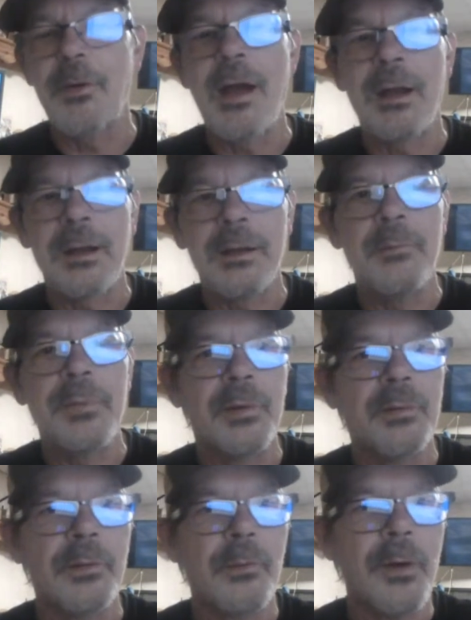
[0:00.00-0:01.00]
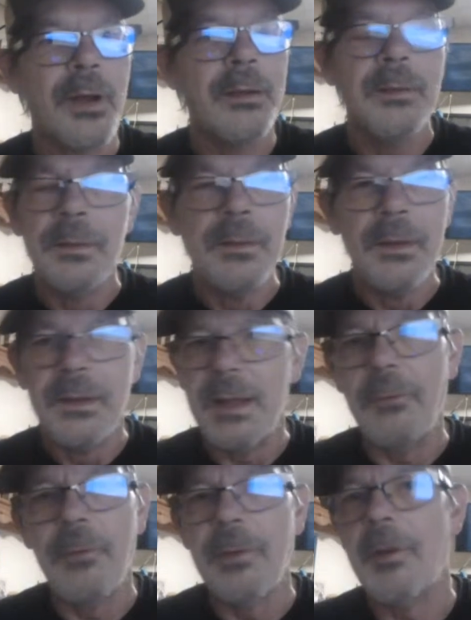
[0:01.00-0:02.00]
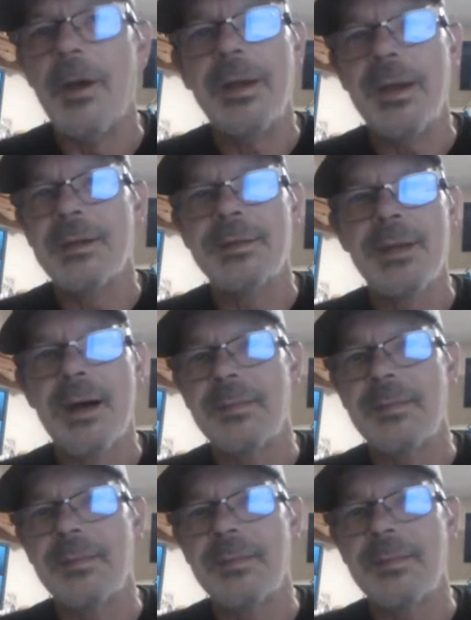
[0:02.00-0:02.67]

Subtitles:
That one Mike has on, that'll never crack and peel away.